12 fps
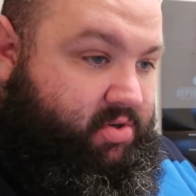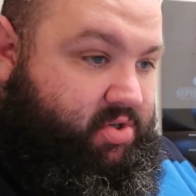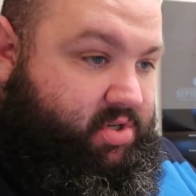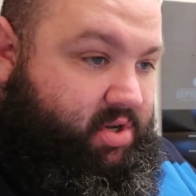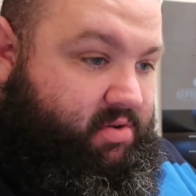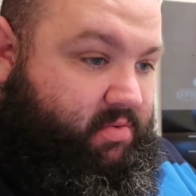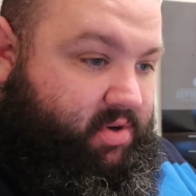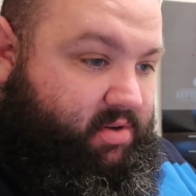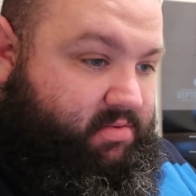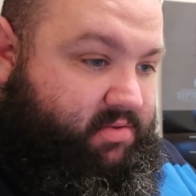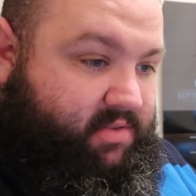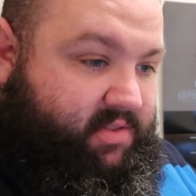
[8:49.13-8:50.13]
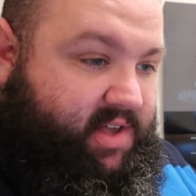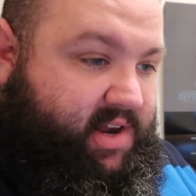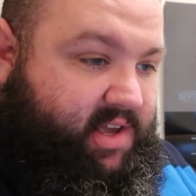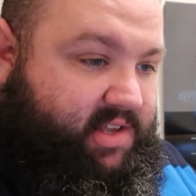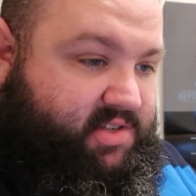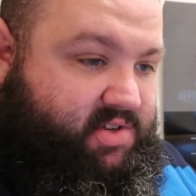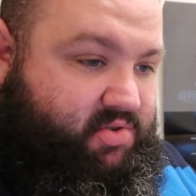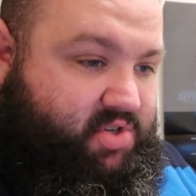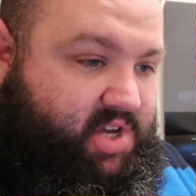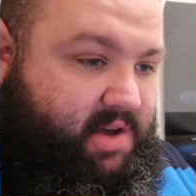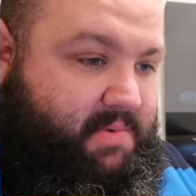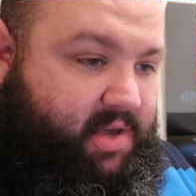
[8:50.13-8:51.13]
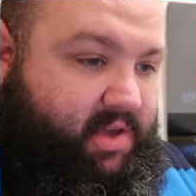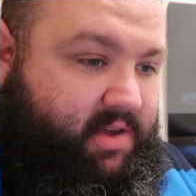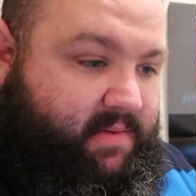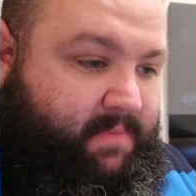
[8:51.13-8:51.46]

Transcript: Do you know what? That ain't too shabby.